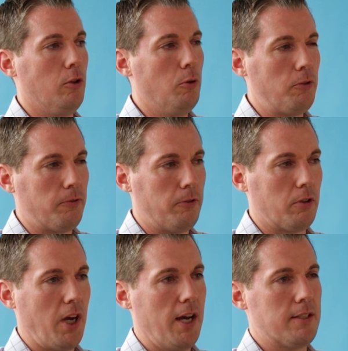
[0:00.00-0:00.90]

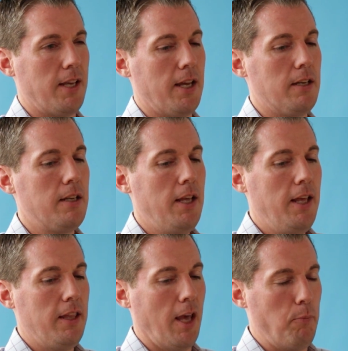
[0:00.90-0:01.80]
useful content
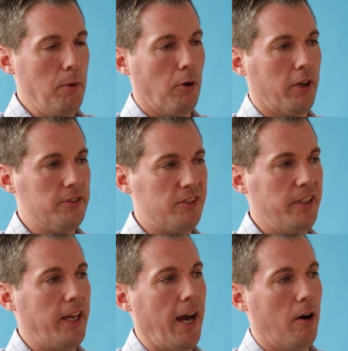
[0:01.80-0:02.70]
that people can
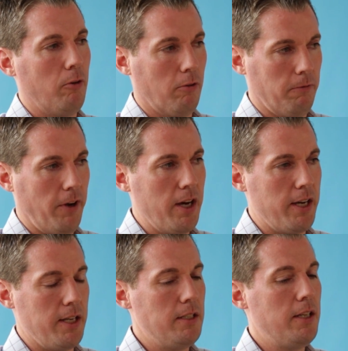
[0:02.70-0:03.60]
seek out or
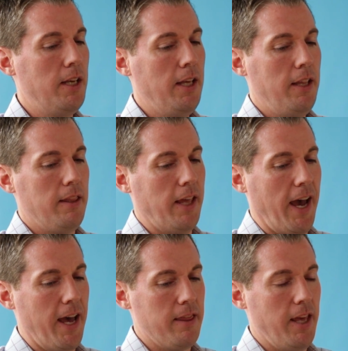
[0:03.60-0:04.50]
find
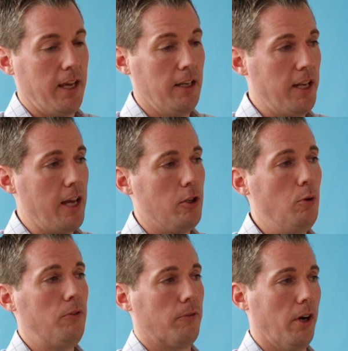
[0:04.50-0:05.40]
that they can get
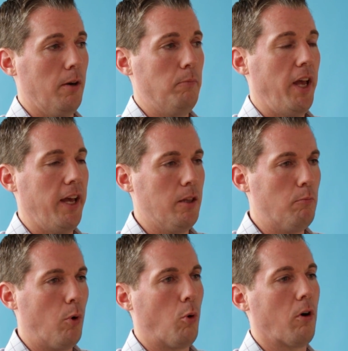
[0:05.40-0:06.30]
use from. And the
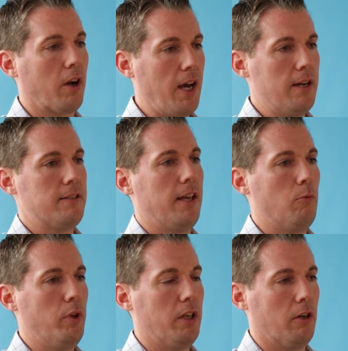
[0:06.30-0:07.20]
more
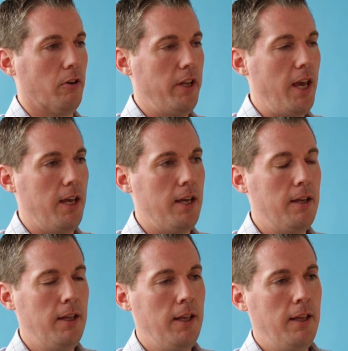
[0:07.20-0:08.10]
content we can
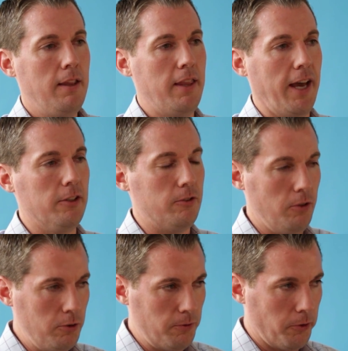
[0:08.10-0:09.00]
create that is
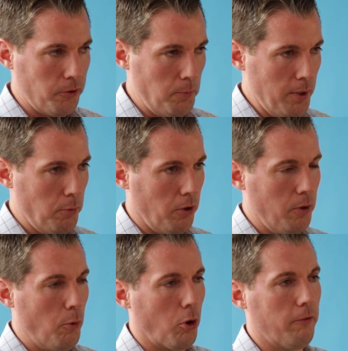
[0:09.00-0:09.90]
useful to people,
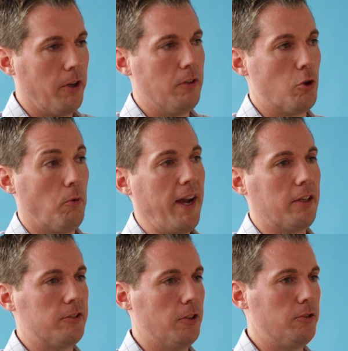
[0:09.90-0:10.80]
the more of a
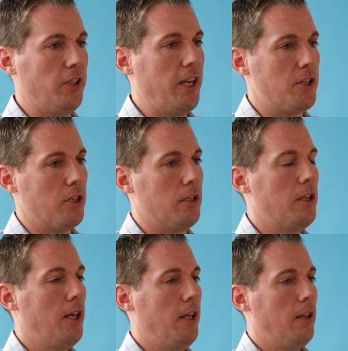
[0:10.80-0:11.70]
direct
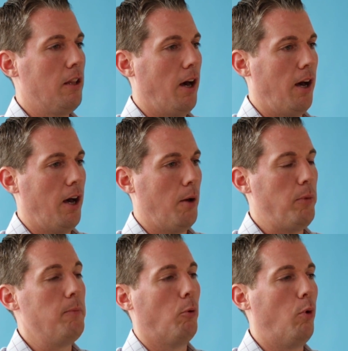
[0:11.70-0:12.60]
association
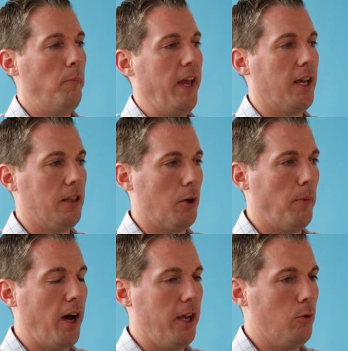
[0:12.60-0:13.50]
people will make in their
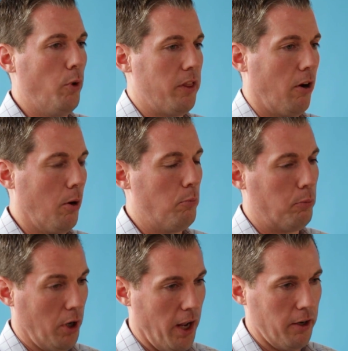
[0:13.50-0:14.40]
mind with our
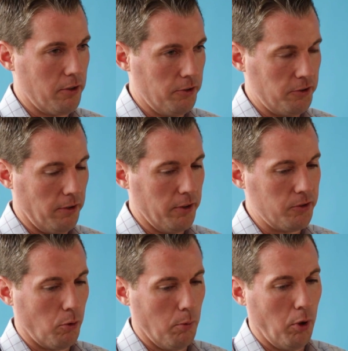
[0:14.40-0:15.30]
product or service or